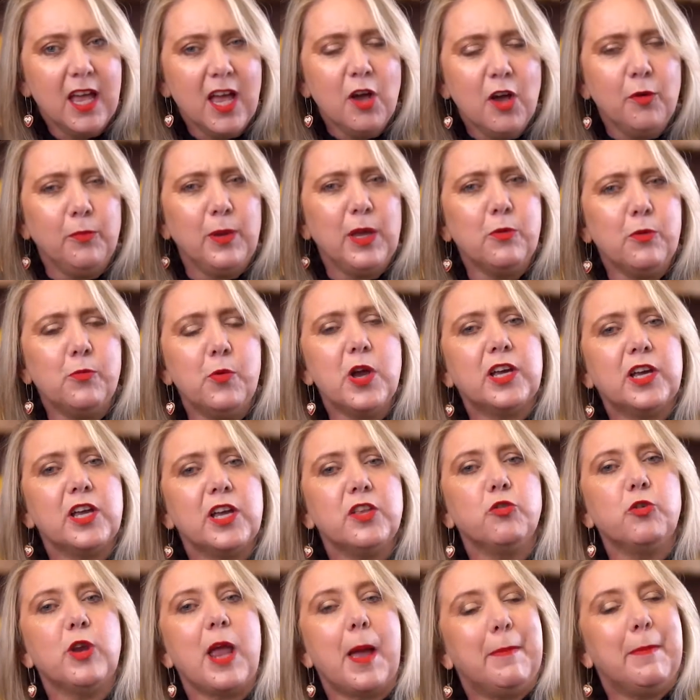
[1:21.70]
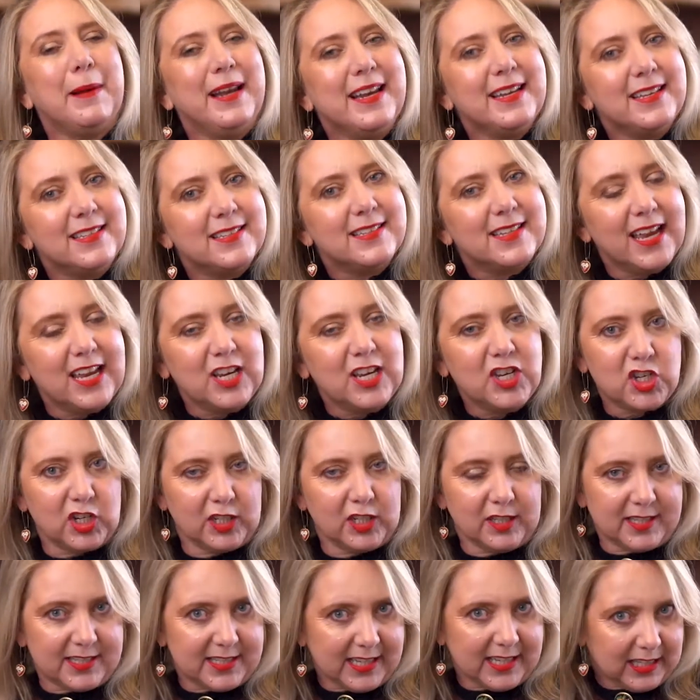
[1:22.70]
We work in
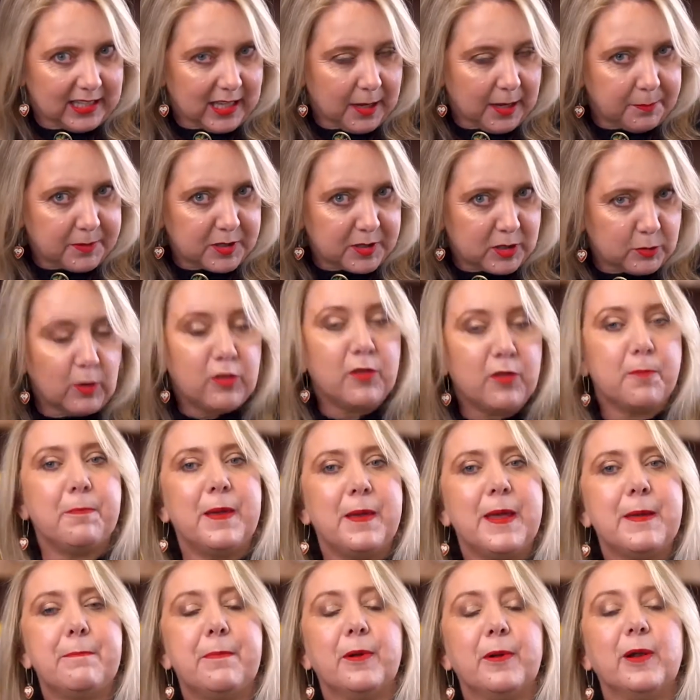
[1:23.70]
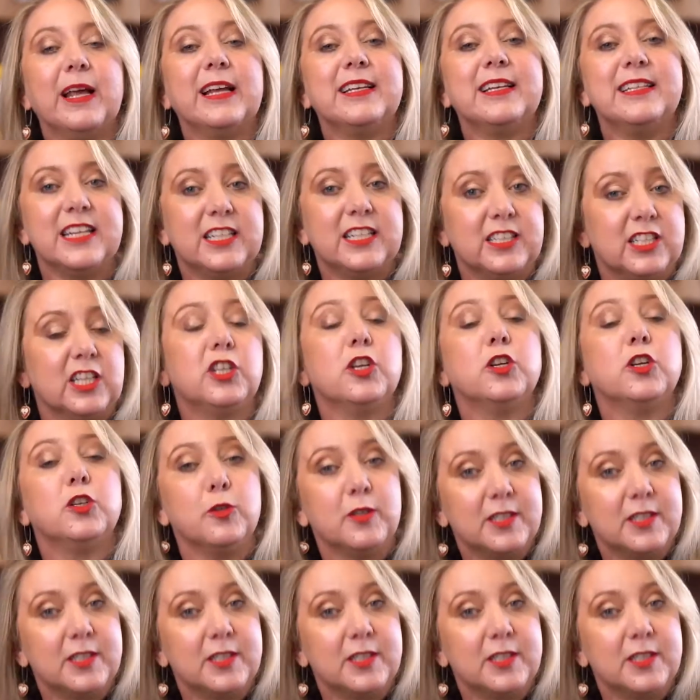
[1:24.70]
rehabilitation setups with people addicted to